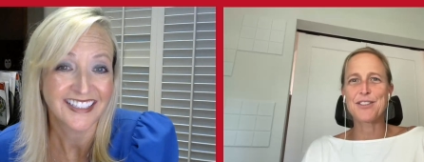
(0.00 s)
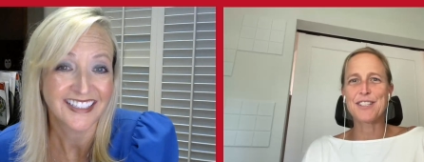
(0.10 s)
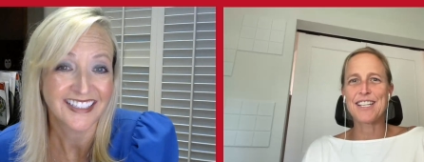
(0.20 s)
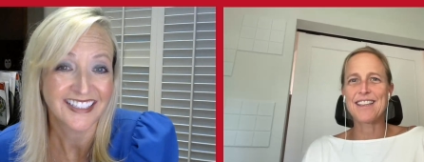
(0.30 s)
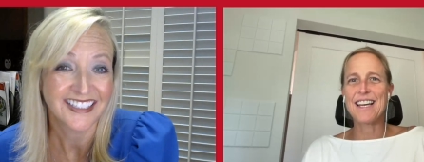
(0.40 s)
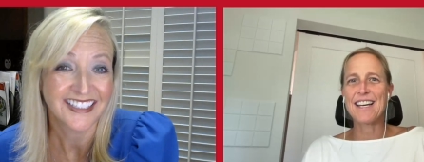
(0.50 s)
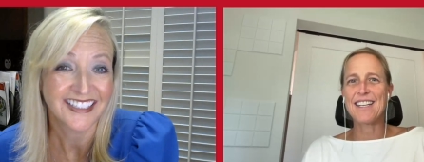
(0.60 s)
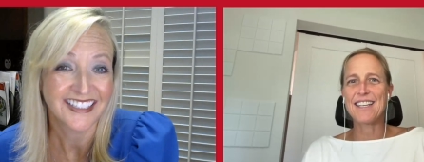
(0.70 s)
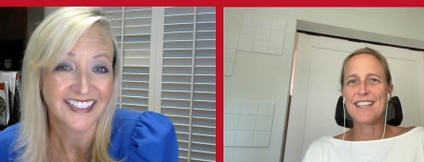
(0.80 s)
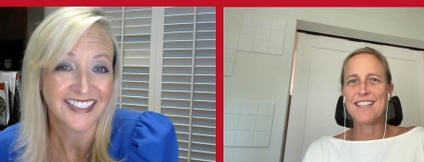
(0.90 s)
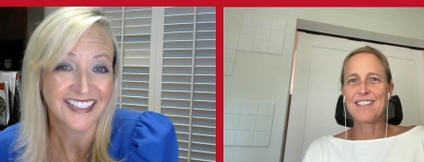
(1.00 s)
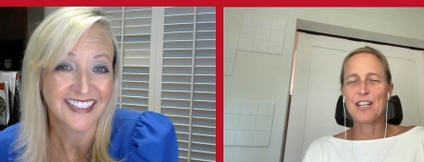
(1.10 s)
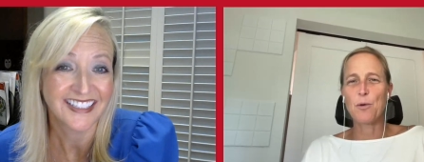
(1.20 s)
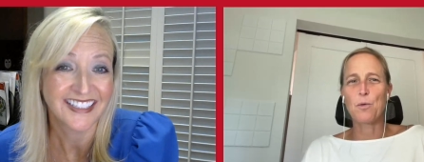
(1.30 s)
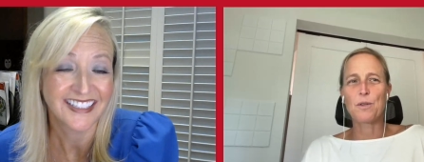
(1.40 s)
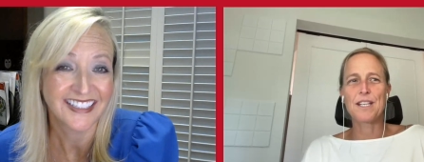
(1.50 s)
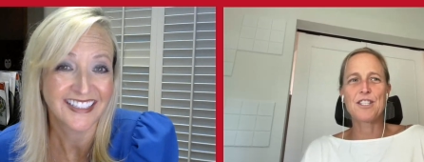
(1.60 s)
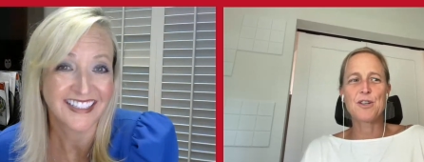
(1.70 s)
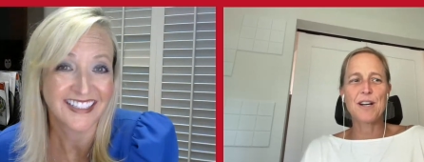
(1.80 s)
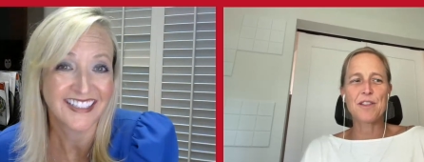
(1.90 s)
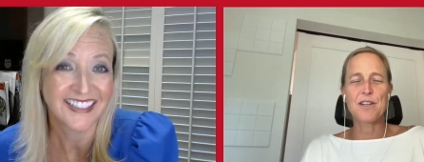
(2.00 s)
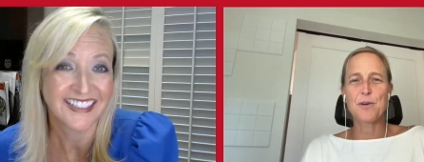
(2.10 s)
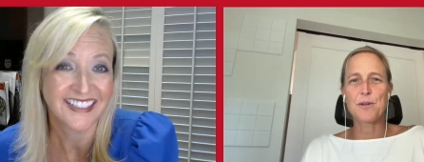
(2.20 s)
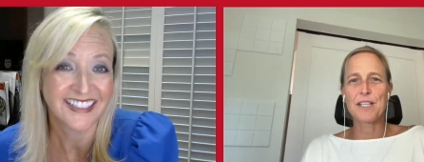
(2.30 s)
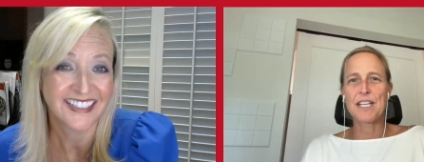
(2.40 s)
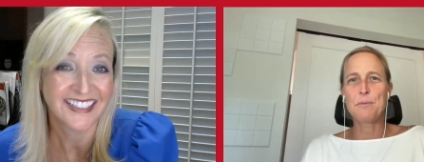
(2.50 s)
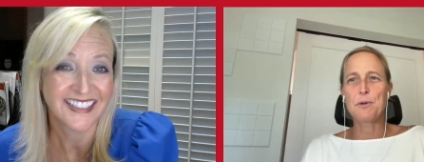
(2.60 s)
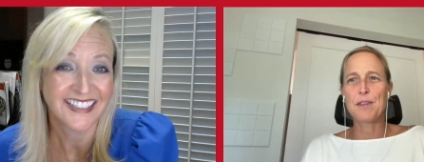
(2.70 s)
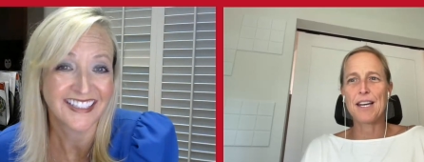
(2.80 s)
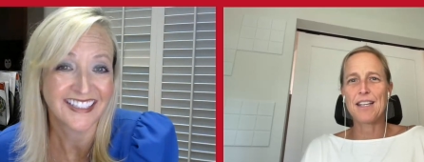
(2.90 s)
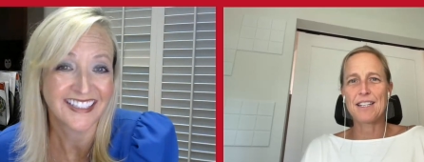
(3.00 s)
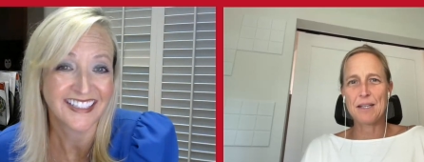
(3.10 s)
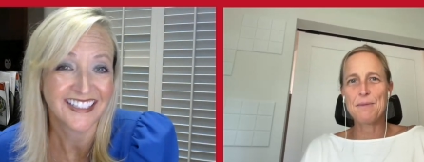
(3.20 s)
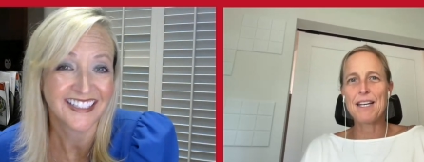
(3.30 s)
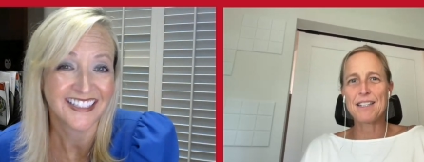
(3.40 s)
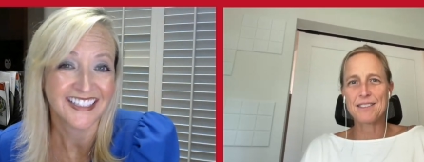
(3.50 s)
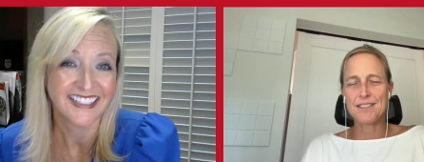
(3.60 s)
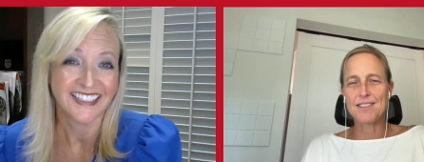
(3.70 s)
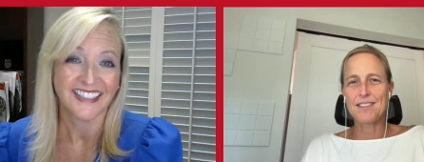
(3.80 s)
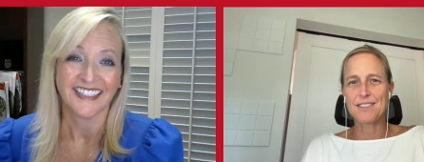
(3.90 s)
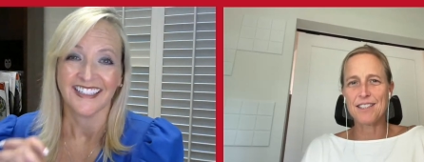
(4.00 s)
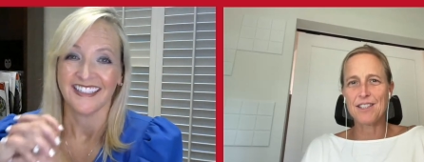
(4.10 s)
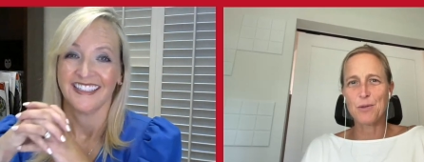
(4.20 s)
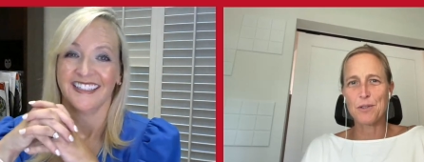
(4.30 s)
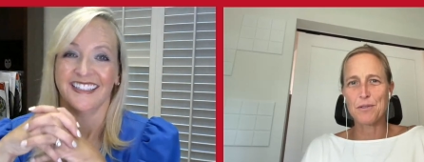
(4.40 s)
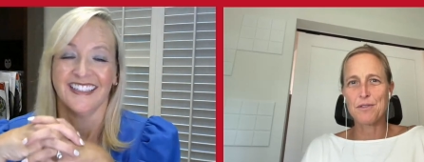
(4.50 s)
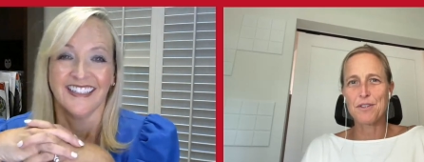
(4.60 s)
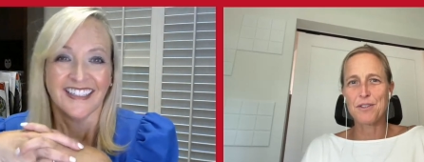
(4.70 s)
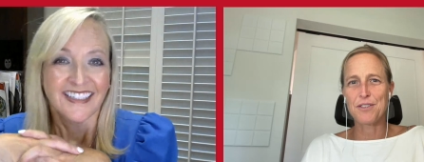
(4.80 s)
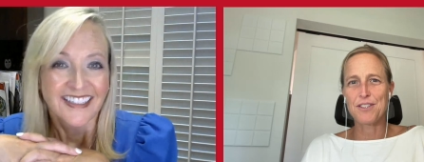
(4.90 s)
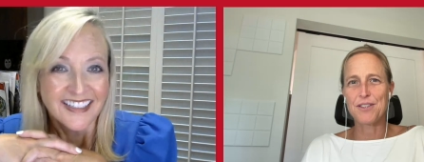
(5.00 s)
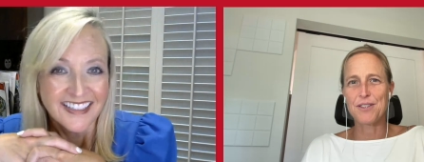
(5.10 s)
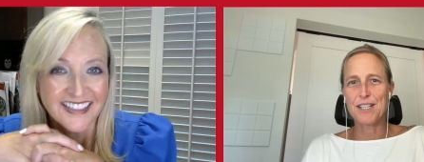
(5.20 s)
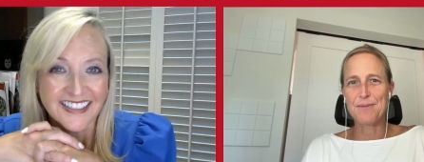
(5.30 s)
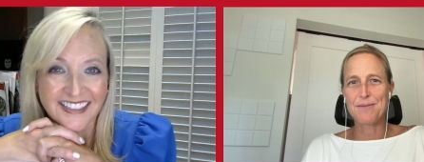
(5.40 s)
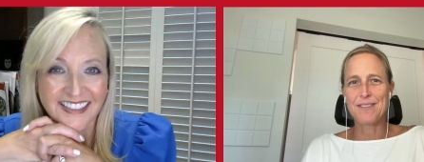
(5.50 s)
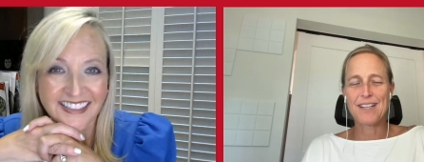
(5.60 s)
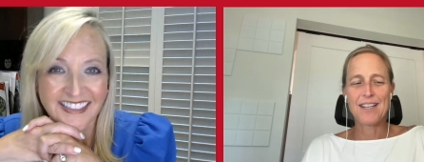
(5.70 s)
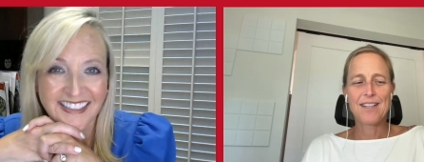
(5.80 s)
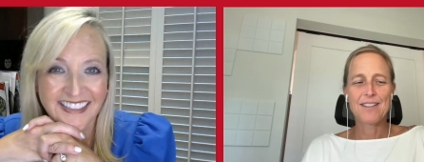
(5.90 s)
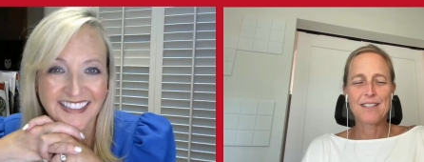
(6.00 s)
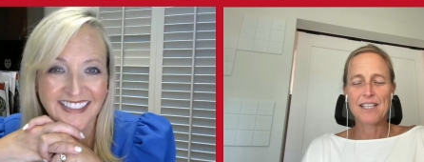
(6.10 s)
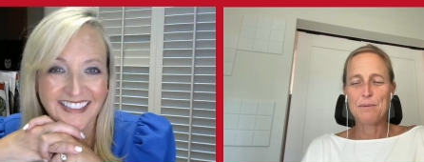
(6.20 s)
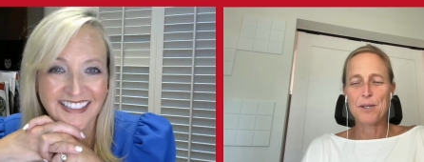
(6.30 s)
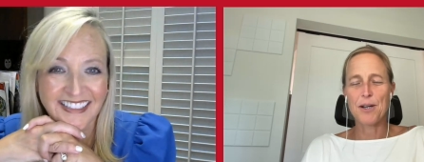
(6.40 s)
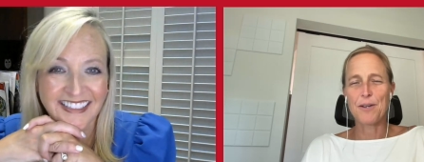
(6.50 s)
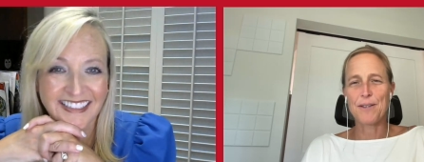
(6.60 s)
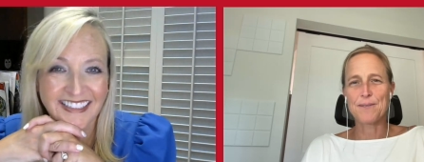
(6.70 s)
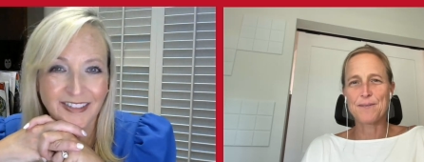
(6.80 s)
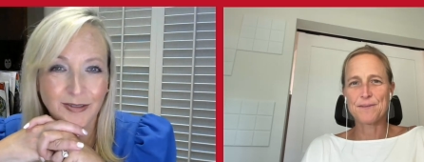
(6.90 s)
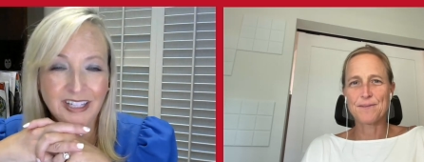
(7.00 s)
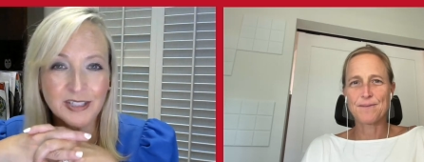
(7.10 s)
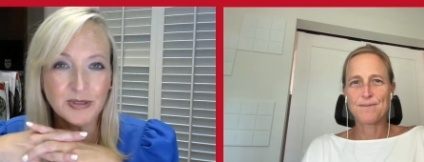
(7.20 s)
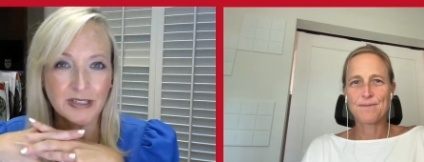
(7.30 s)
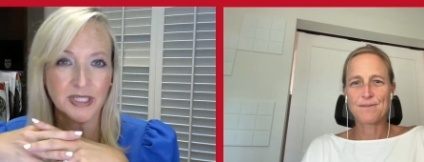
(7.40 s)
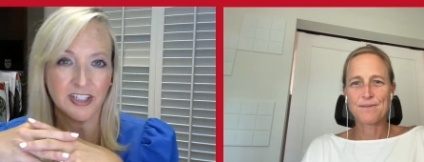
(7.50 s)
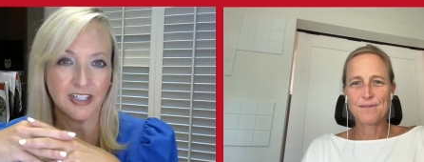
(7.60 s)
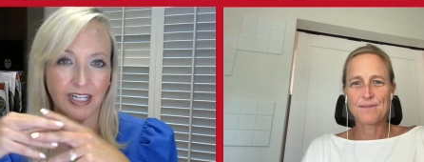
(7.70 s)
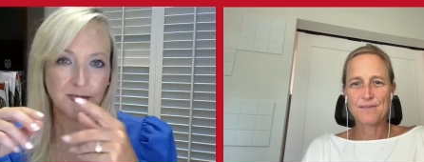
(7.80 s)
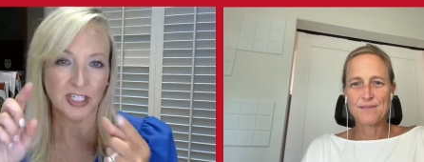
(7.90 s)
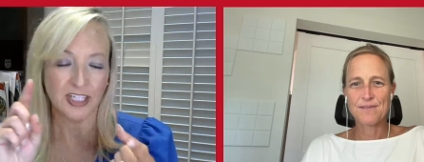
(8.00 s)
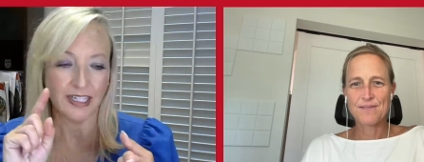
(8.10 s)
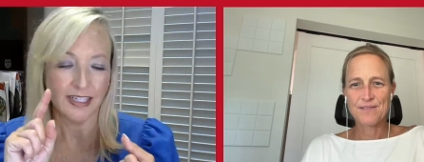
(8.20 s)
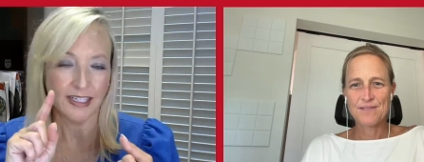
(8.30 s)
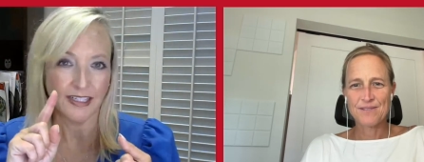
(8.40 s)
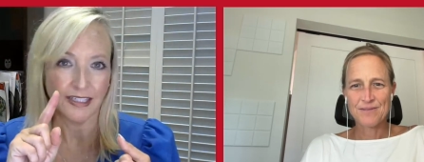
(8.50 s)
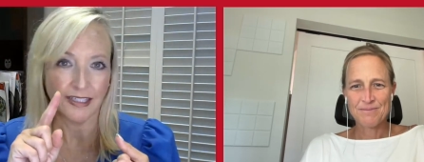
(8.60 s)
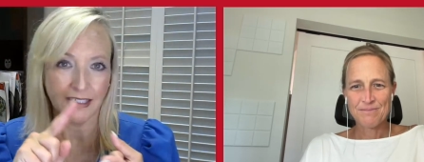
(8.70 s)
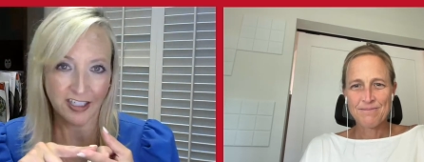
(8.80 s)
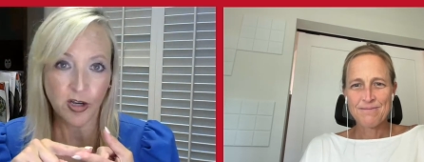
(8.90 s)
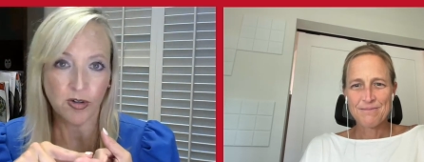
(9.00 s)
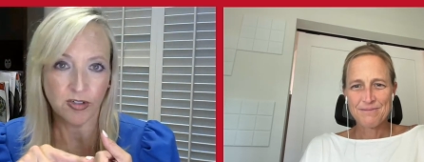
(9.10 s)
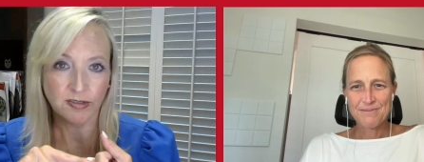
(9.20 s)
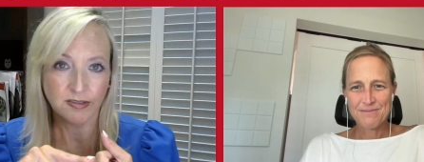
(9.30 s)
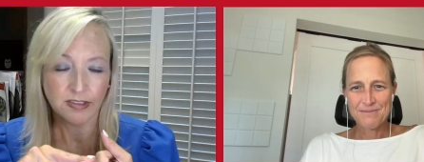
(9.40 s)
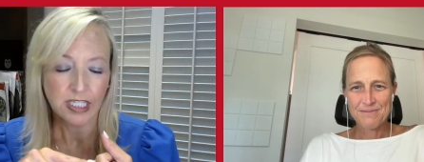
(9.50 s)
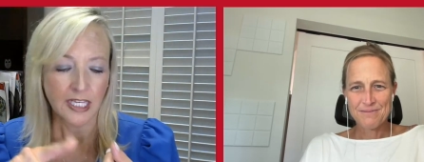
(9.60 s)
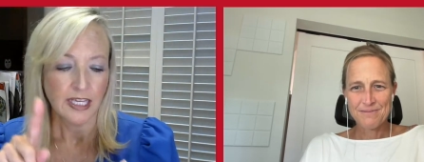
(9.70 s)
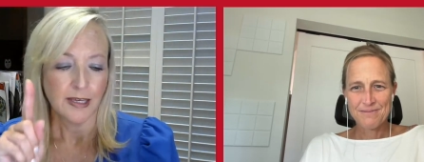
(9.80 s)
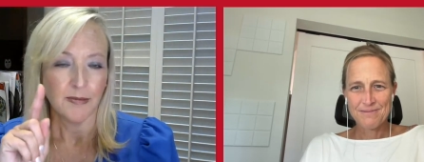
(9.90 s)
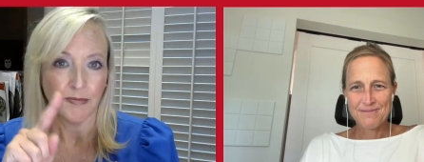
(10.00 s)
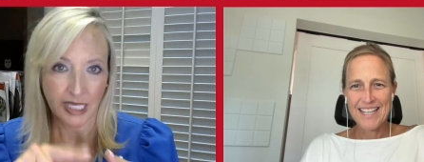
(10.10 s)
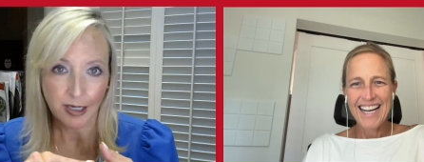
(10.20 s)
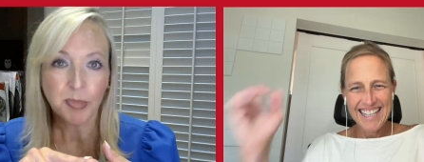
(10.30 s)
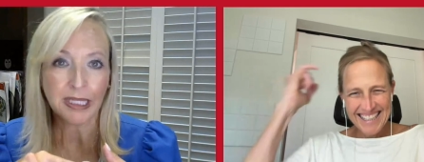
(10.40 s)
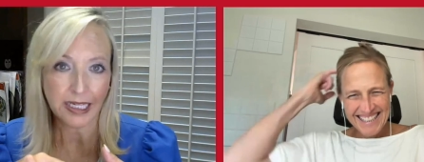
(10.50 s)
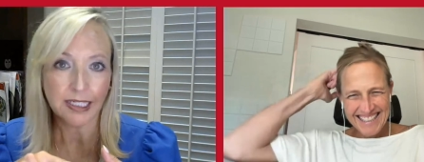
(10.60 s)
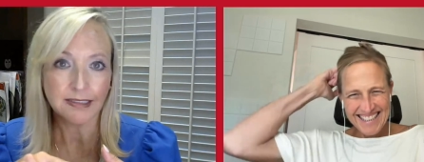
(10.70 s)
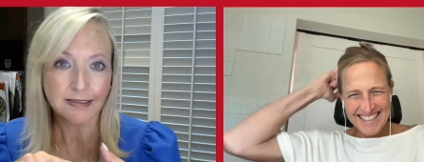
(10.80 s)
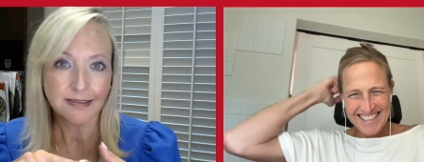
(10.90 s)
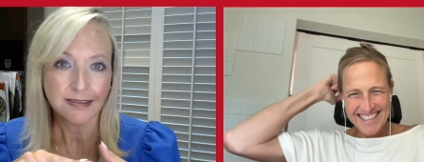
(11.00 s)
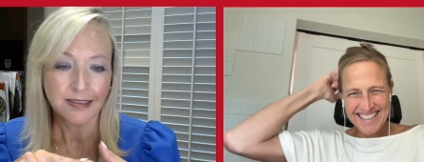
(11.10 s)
Speaker 1: to get that, you know, get you out the door and keep you that keep that consistency in order for you to um
Speaker 2: to keep going. Well, that's what I'm hearing. I'm hearing get a goal, make yeah. a plan,